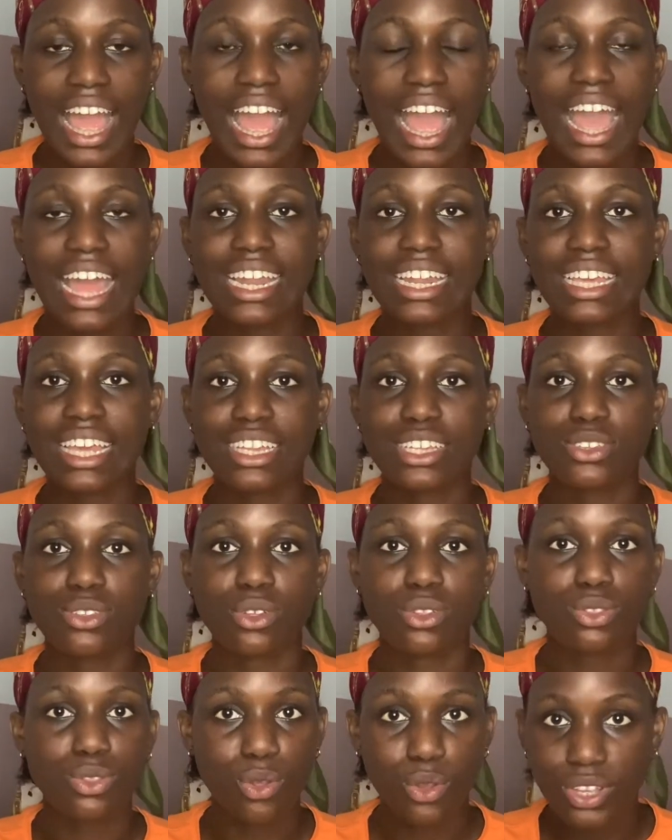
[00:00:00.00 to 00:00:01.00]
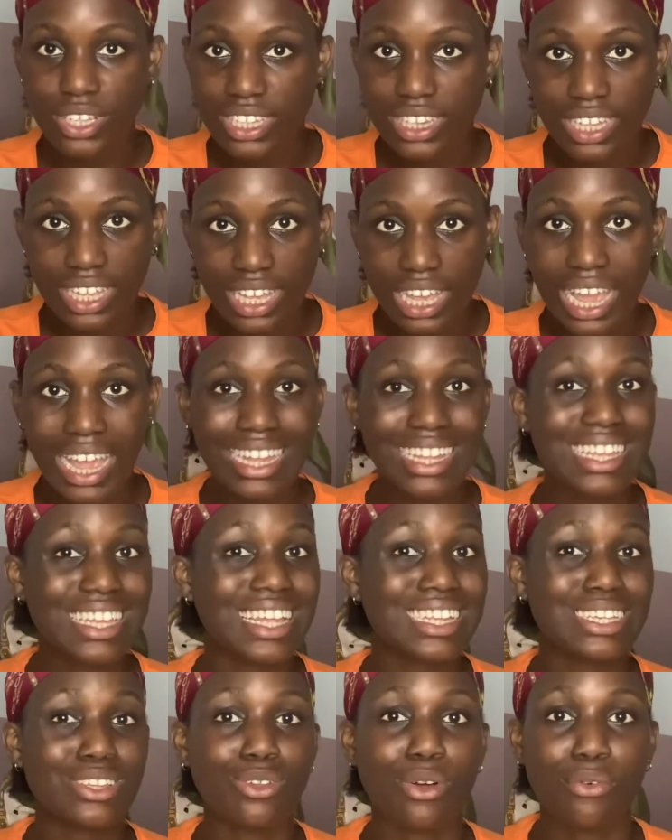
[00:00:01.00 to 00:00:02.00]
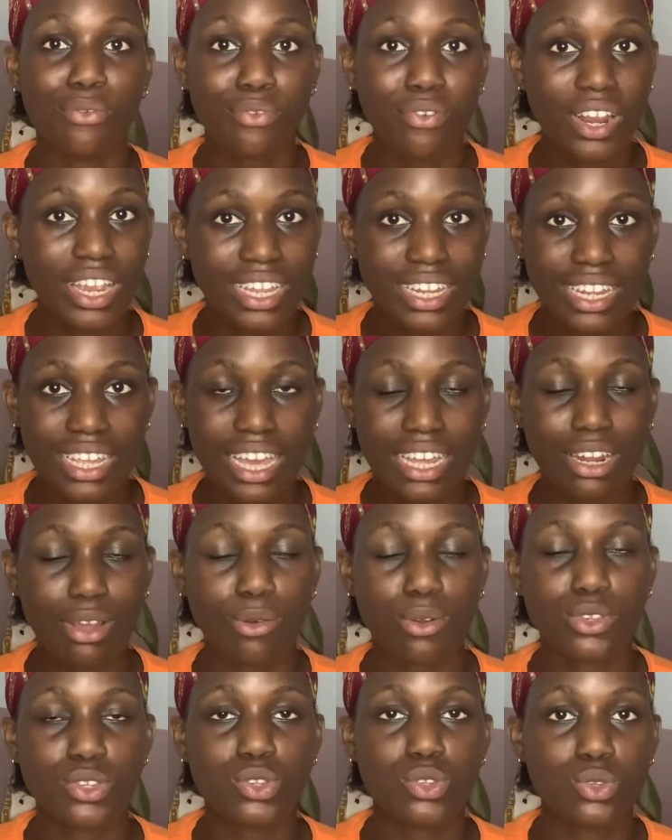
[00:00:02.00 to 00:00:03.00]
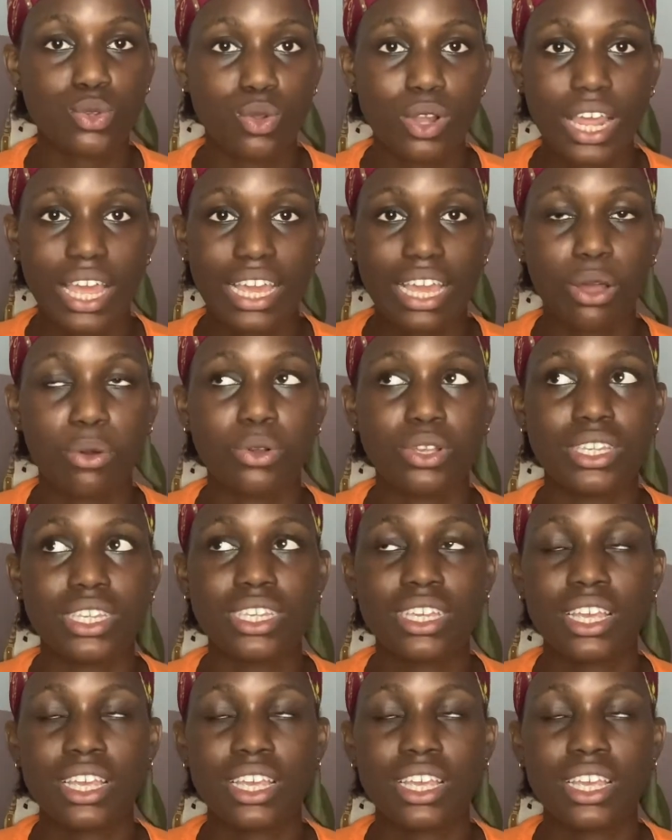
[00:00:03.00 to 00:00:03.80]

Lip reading: I didn't get it on Thursday. I didn't get it on Friday, and I was so like I was